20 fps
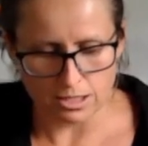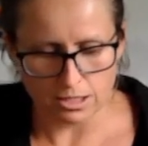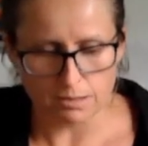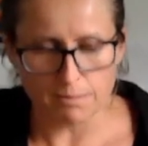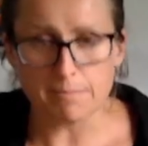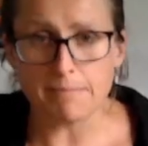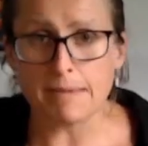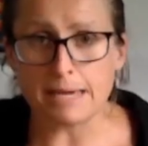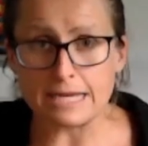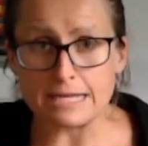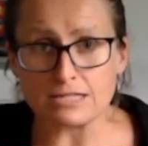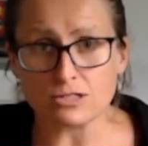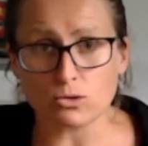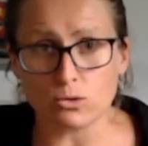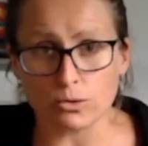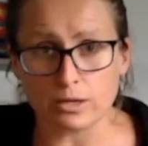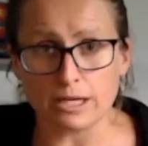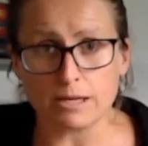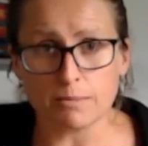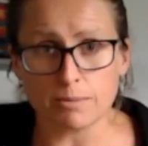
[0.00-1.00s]
meat
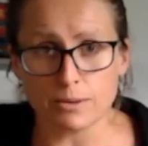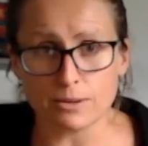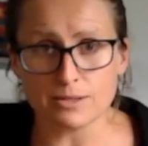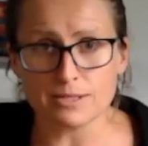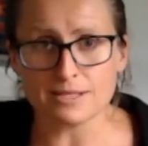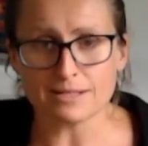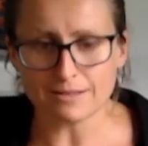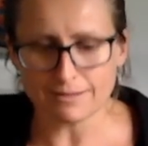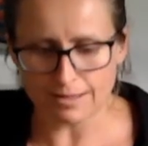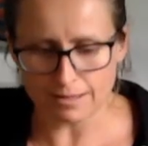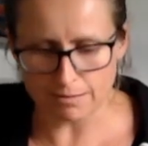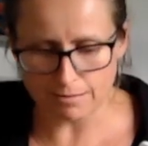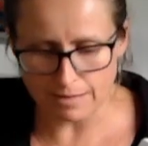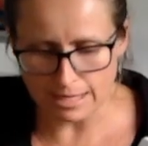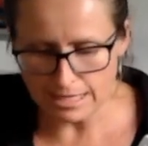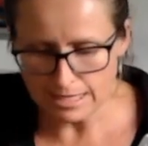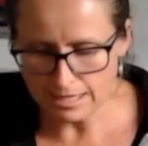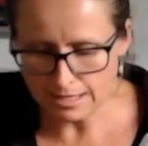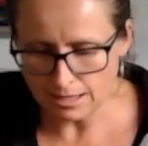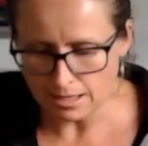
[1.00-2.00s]
cooking person like
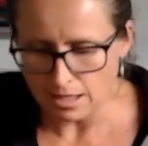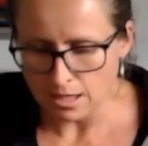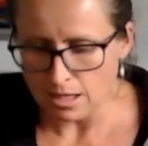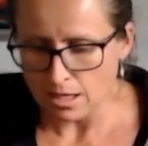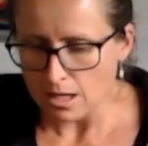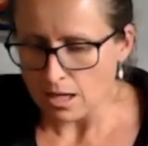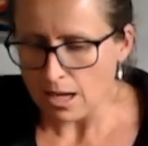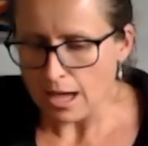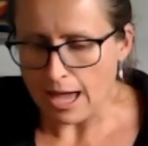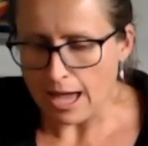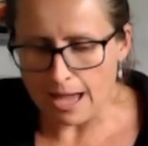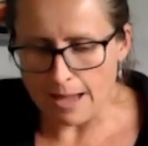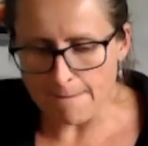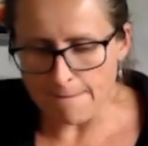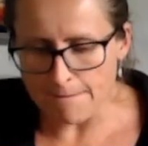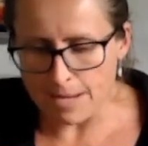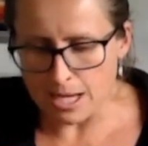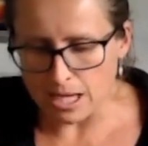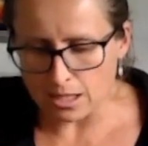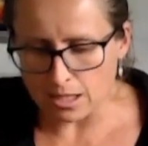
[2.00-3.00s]
me,
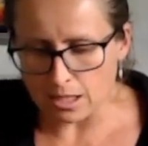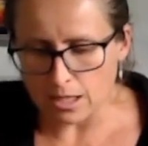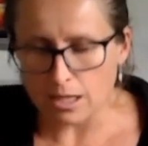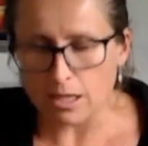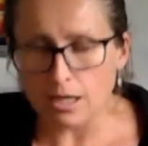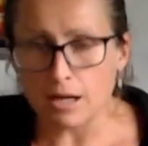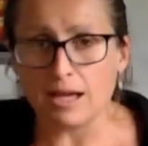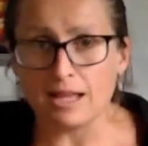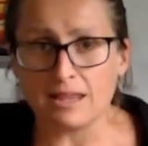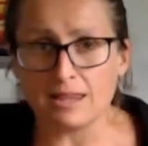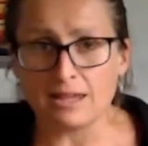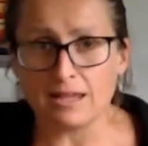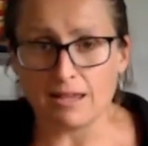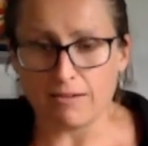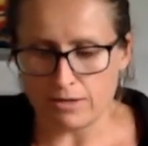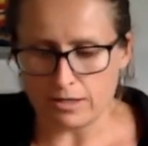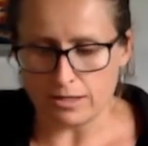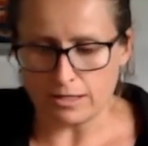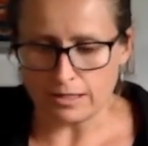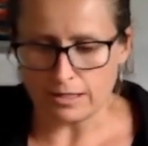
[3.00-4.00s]
I
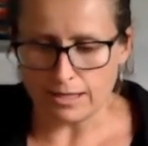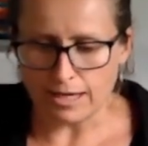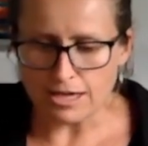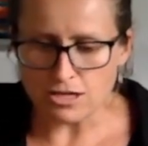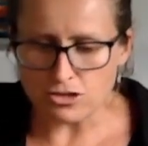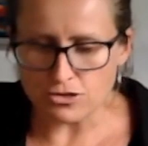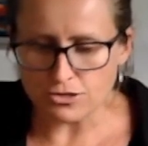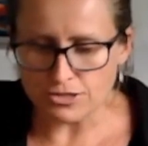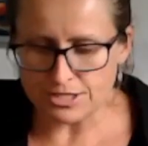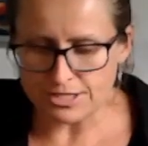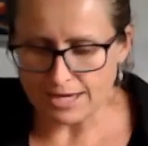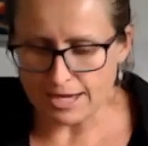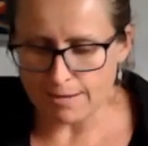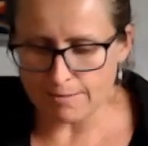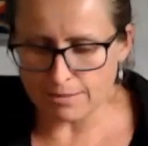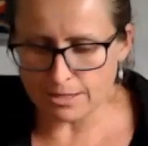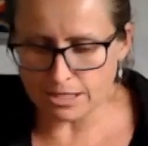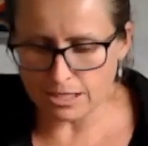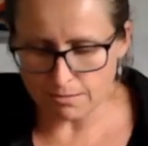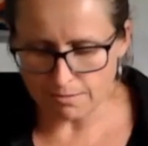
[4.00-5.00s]
love it. Okay, you stab
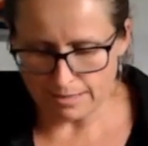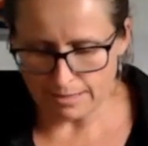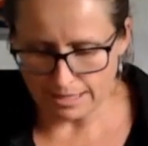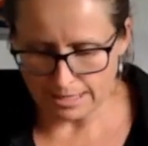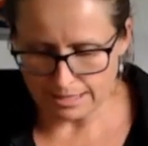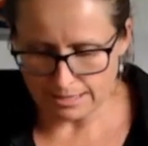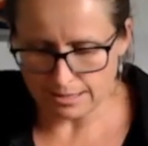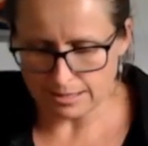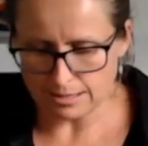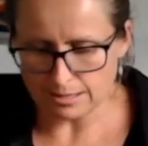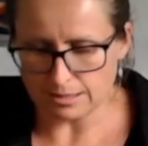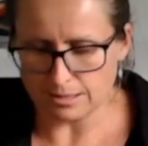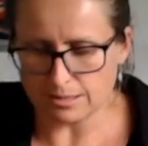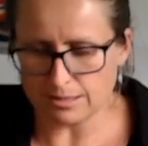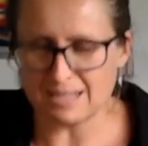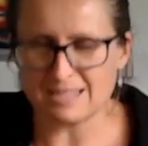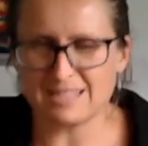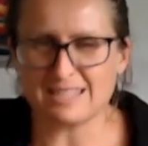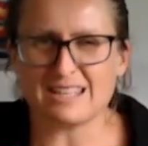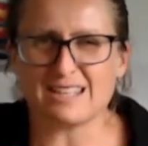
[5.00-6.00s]
it in your meat.
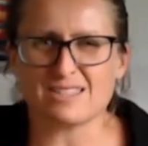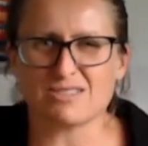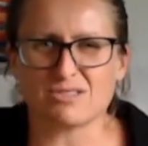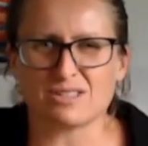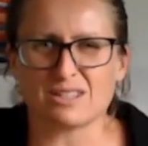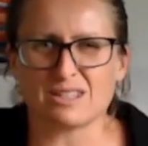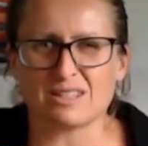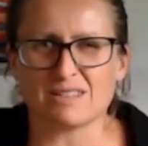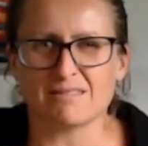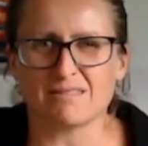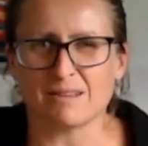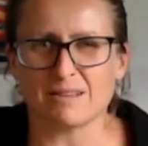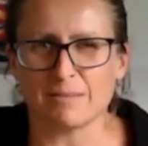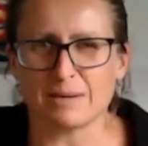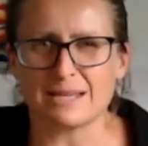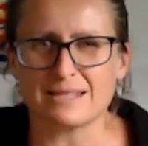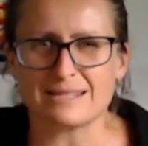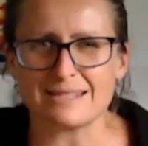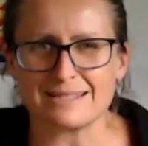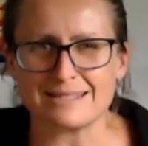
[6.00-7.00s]
That sounds really
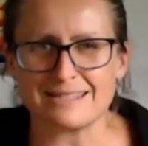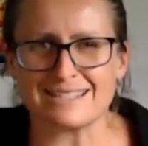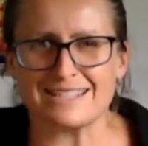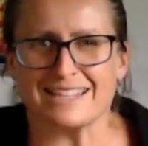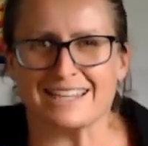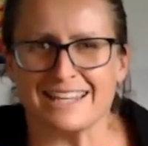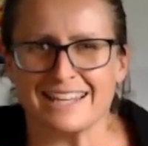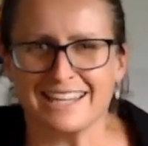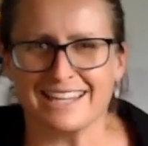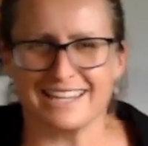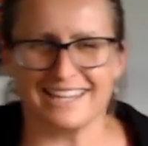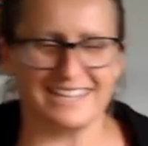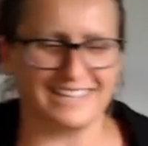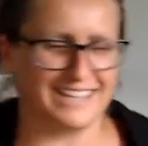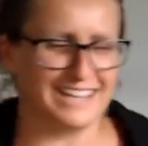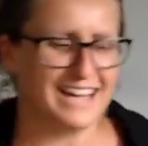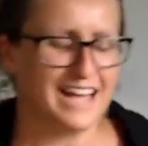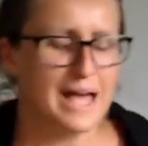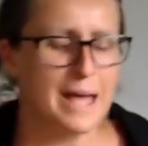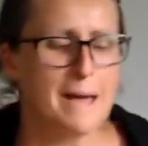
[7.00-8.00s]
amazing, doesn't
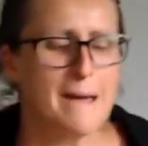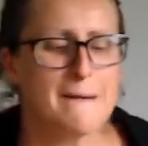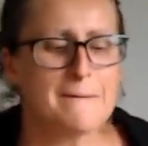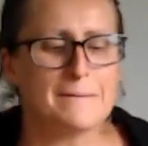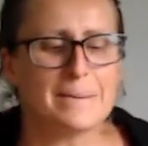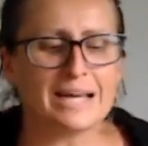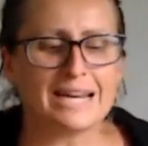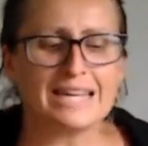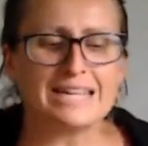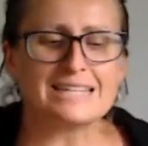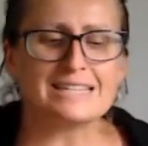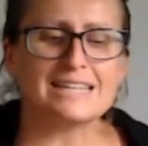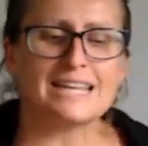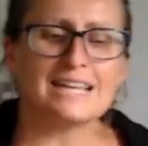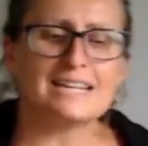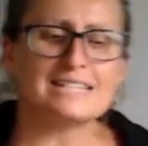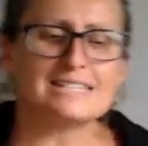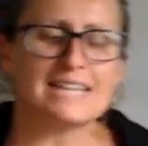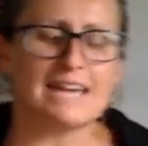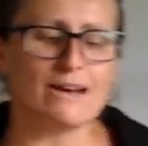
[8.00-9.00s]
it? But it
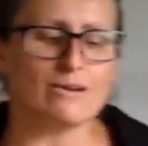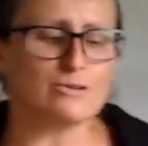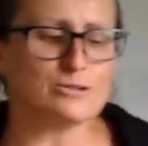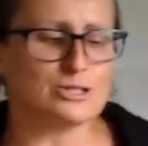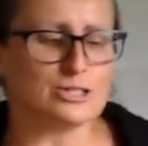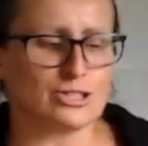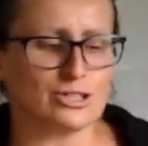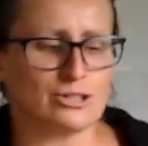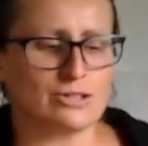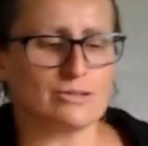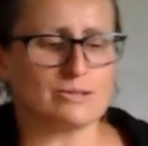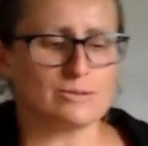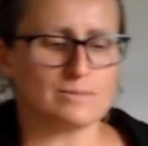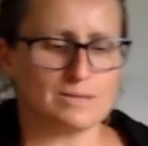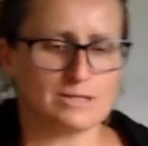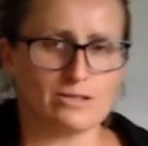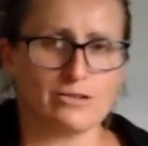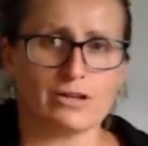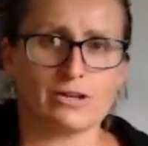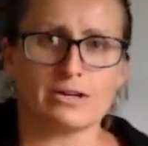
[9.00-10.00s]
then tells you,
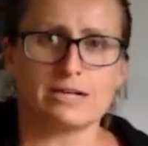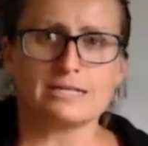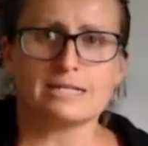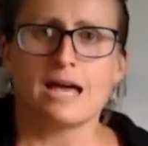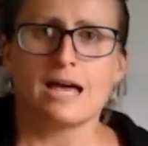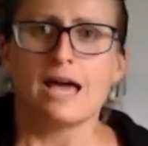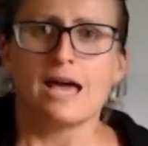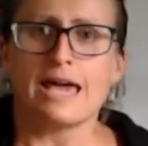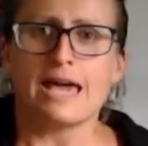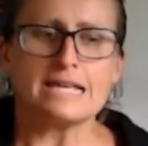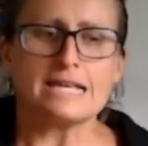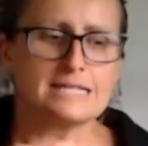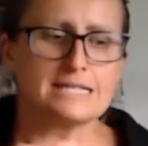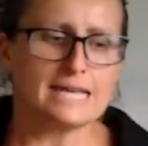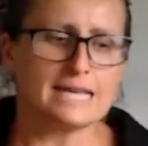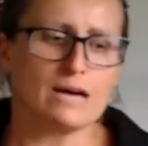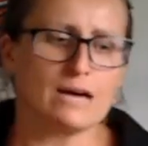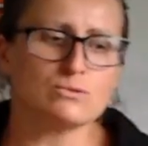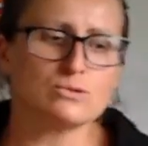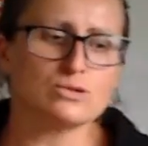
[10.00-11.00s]
it
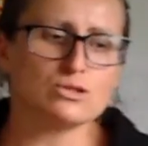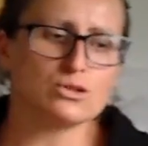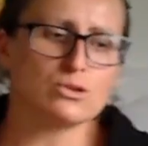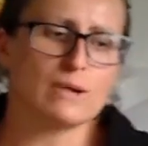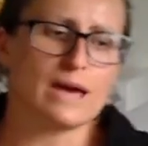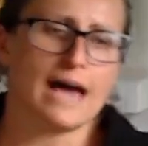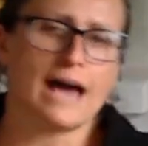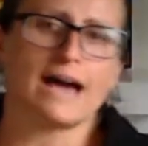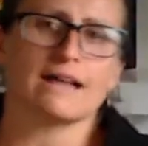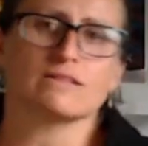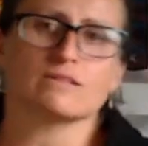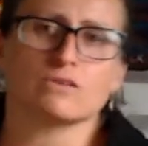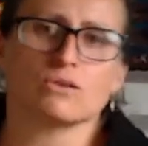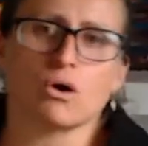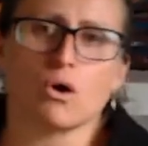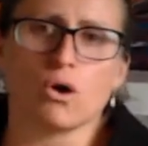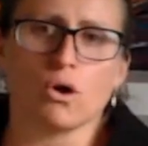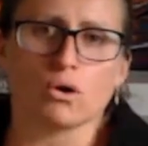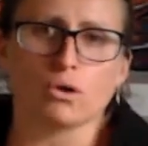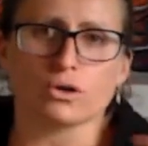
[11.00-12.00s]
tells you how
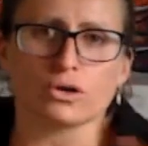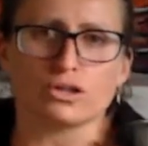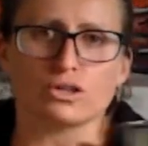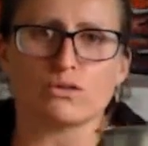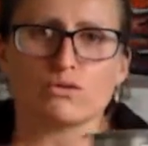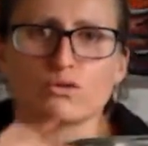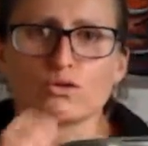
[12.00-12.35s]
long you've